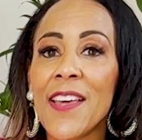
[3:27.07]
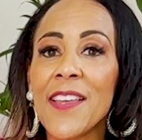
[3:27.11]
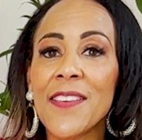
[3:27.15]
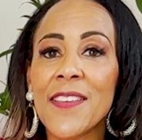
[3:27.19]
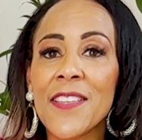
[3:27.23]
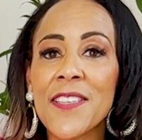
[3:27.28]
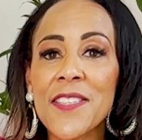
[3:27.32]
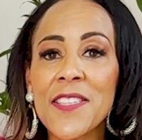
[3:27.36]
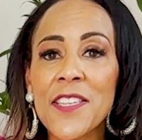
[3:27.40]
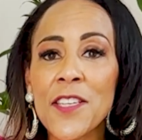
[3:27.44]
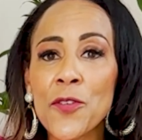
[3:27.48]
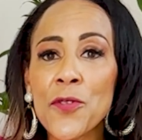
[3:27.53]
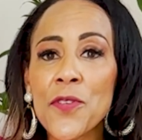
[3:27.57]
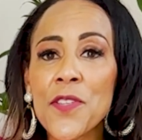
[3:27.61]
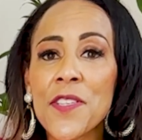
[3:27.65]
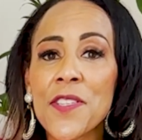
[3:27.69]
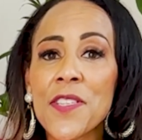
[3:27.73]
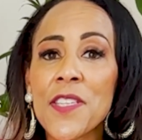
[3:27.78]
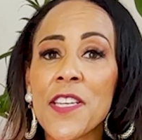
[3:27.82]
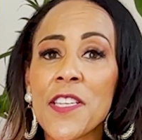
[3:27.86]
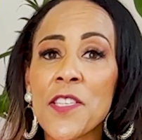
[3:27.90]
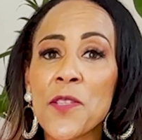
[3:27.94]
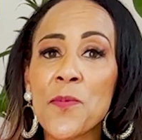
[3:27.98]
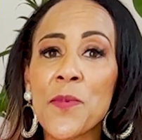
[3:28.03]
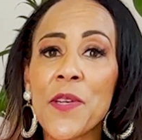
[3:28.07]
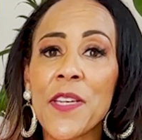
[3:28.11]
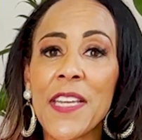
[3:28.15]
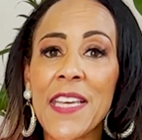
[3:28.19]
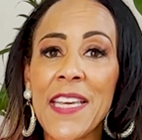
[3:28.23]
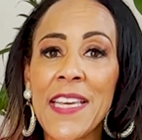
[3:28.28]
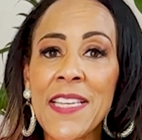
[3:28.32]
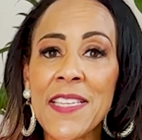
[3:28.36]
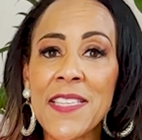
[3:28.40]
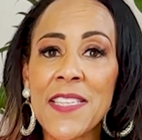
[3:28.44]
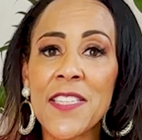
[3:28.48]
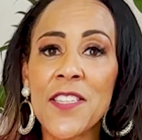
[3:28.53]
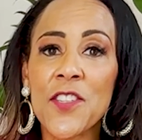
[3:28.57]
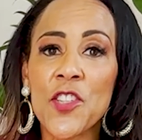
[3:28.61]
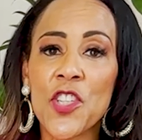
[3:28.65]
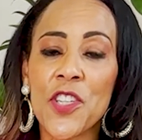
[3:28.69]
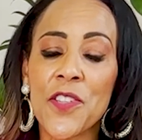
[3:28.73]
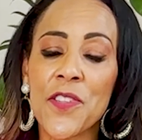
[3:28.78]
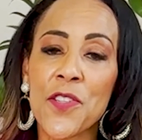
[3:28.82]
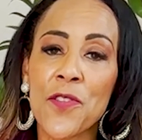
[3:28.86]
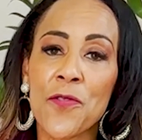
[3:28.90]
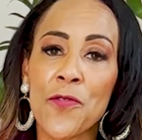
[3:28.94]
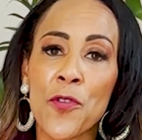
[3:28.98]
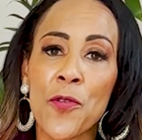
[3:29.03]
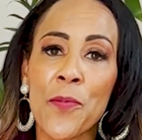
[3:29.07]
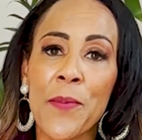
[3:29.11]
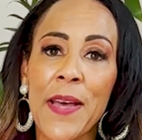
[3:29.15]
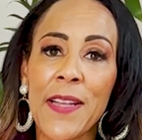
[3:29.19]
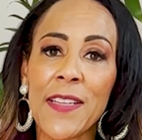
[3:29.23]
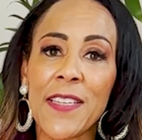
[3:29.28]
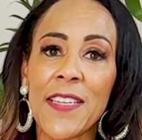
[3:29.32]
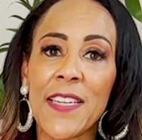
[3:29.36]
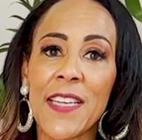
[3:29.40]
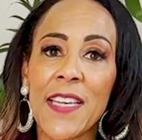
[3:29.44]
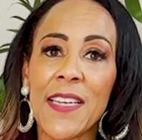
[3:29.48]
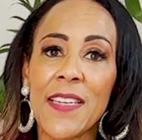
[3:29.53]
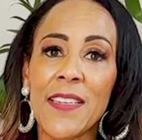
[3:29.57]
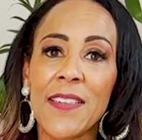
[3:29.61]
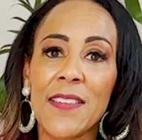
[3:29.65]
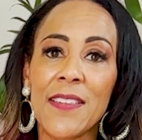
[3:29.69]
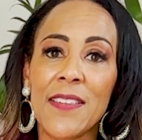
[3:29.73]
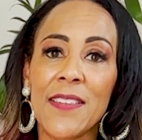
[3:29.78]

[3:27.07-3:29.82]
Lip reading: The skills assessment isn't just a formality.